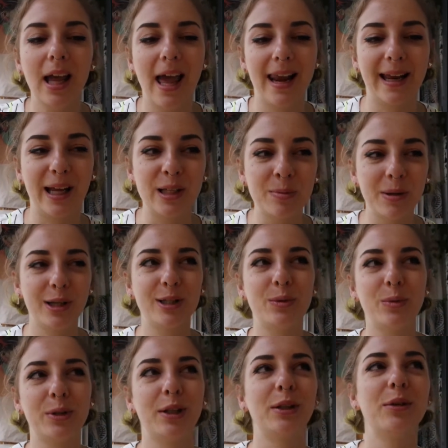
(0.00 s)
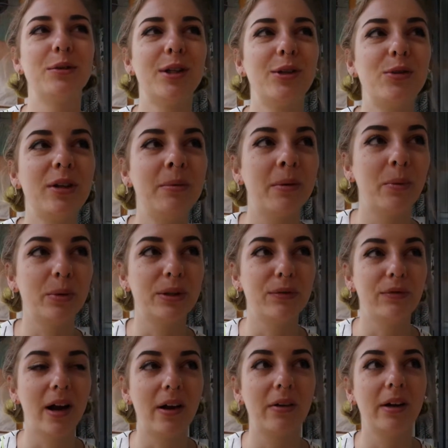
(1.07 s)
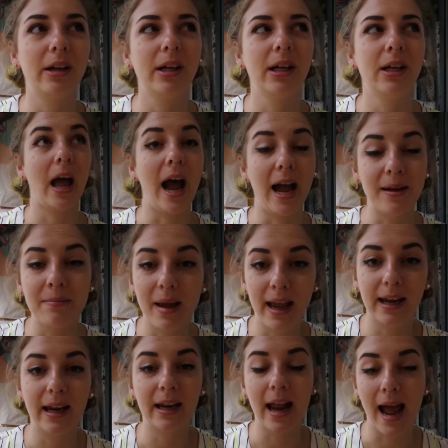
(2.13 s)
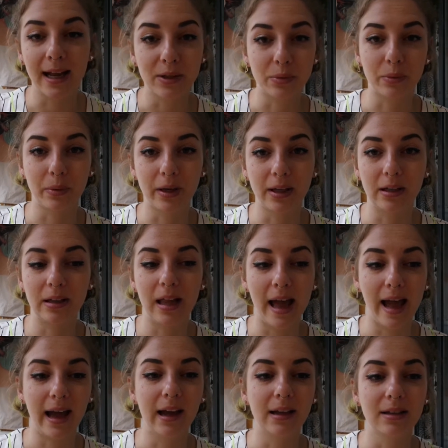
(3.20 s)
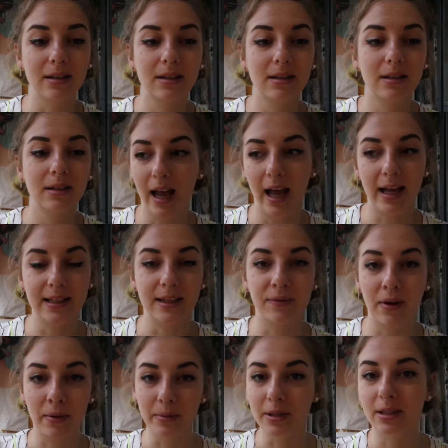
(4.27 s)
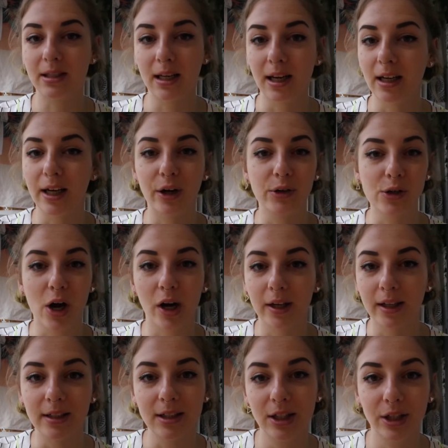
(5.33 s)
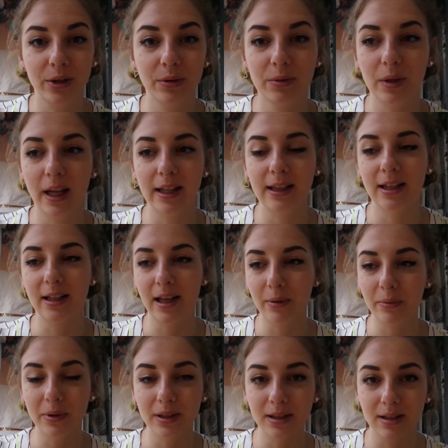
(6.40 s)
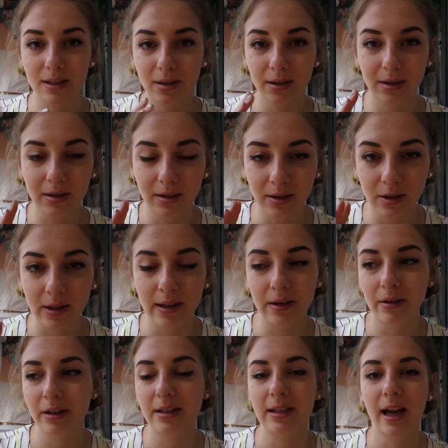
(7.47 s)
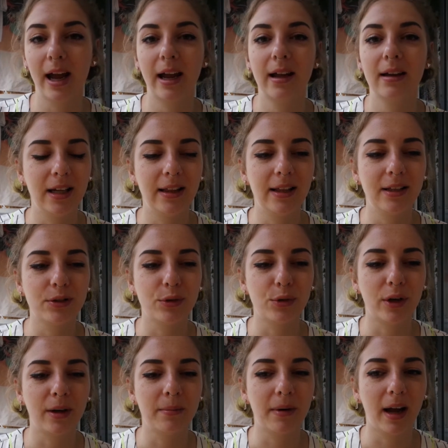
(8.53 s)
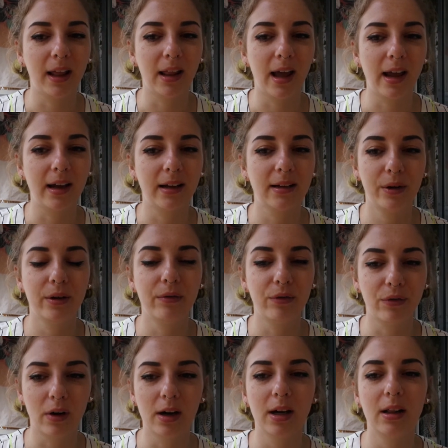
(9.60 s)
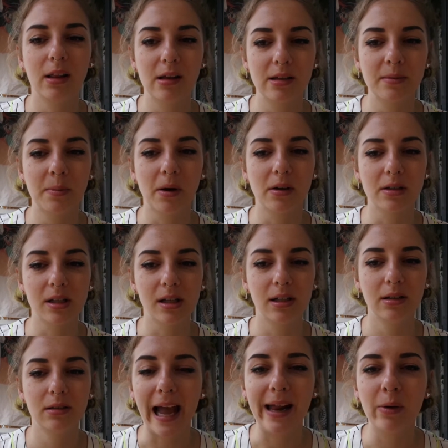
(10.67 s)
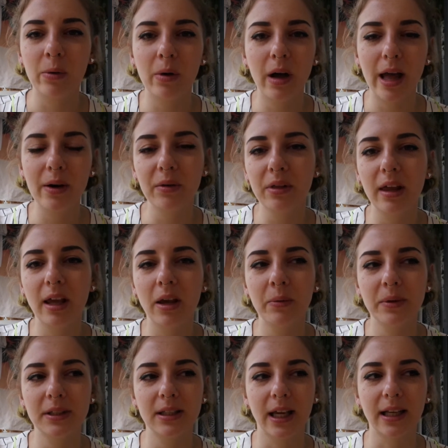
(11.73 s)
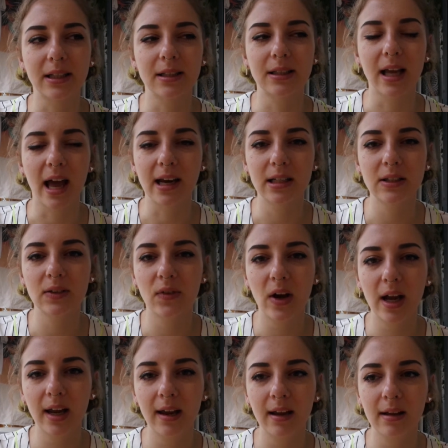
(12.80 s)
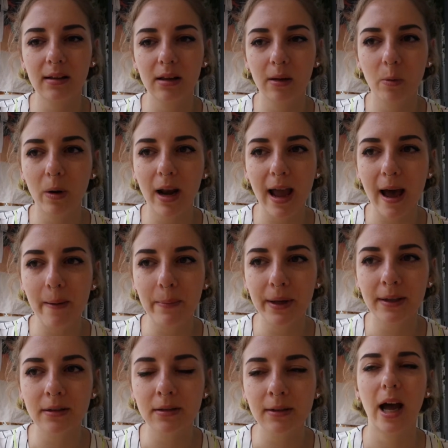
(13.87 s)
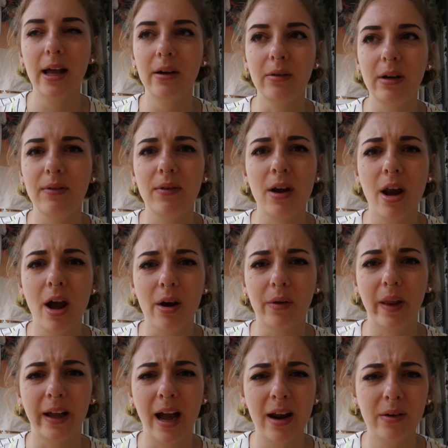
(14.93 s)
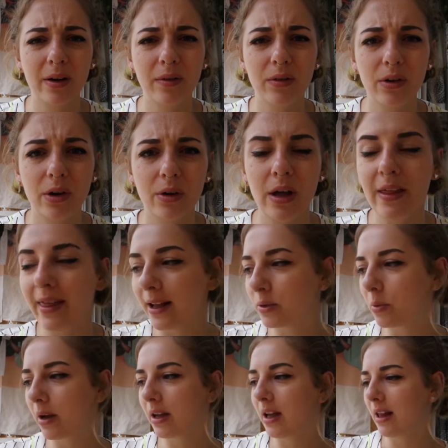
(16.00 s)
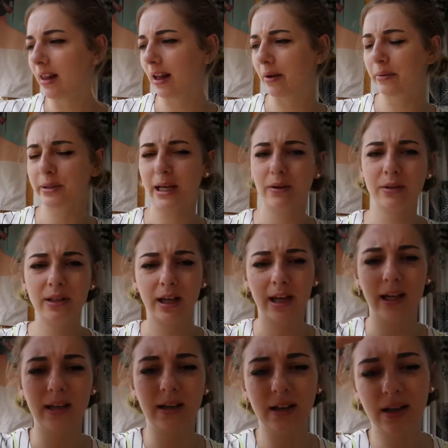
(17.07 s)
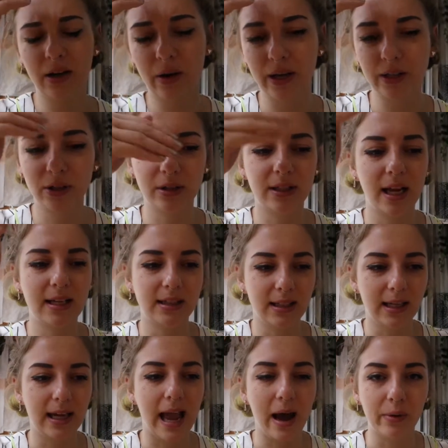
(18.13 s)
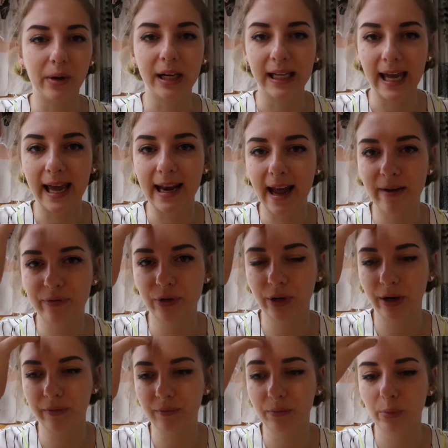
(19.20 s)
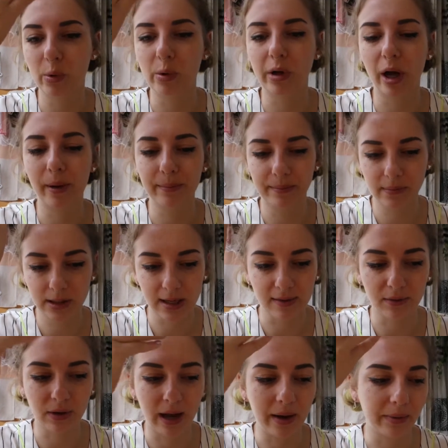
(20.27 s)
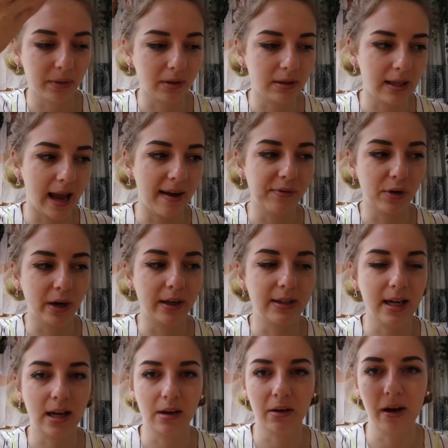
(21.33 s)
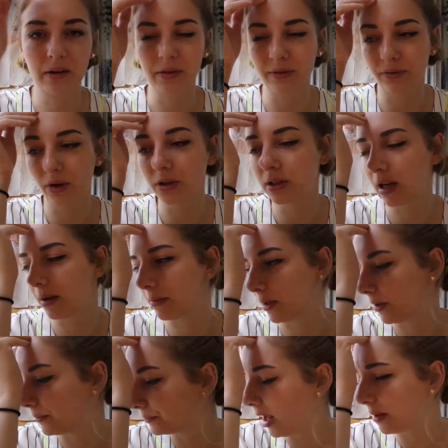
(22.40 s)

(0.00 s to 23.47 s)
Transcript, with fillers: And I guess because it was a lucid dream, it was very I made it as real as as if I was sitting here talking to you. Like it was clear as day. In this dream, I like confronted this person. I don't I don't think it was like satisfying what happened. I don't even know. Like I don't even know. That's why like I was outside, you know, I took Daisy out again after I woke up several hours after I had taken her out the first time, you know.